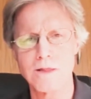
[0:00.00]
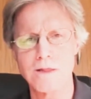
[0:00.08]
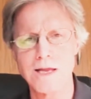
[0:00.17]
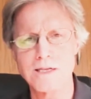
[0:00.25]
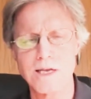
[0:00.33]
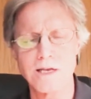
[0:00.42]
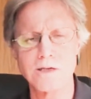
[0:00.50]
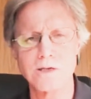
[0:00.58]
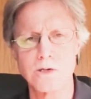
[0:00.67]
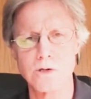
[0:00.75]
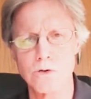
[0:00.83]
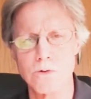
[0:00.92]
And they
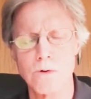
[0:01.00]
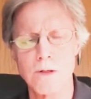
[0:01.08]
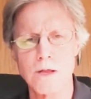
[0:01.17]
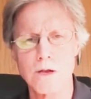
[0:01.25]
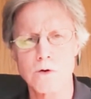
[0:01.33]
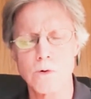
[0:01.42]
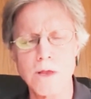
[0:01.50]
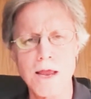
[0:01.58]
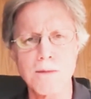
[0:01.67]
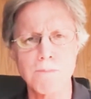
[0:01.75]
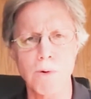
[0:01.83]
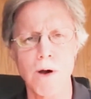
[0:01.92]
tend to create